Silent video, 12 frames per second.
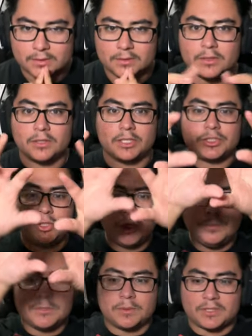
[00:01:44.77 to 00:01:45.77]
Look, the
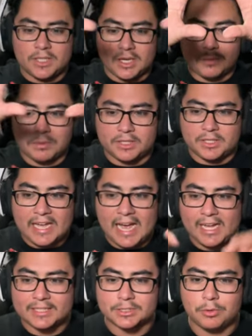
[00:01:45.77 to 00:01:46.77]
tubes with the with the
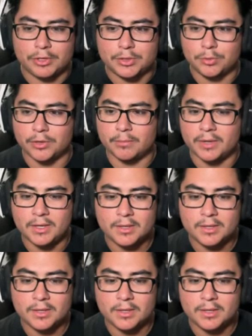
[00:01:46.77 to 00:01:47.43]
gas going through him.